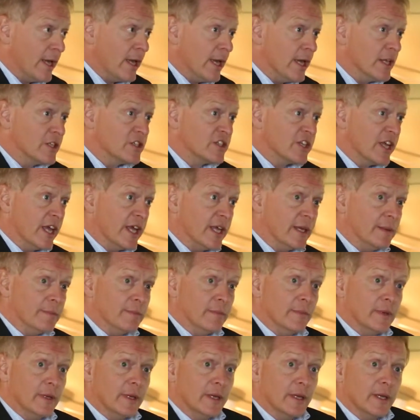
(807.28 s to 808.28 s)
It's a
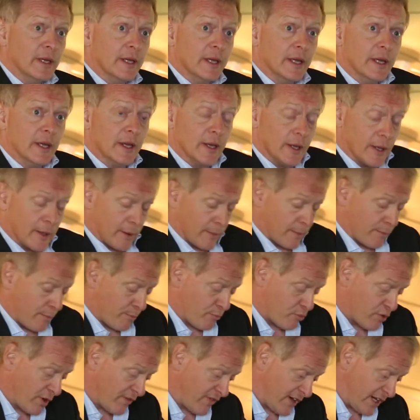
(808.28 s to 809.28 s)

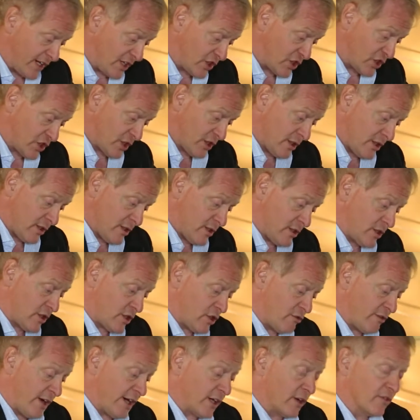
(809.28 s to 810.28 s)
privilege
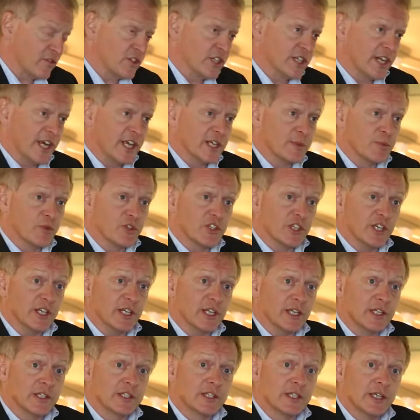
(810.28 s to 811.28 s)
to round off today's
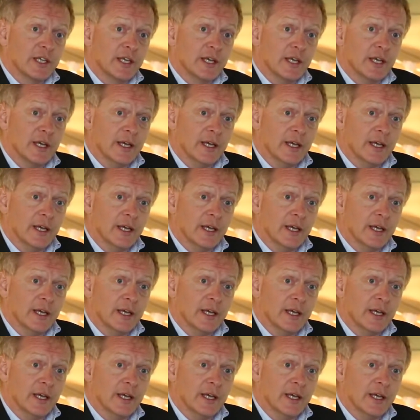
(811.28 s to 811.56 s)
proceedings.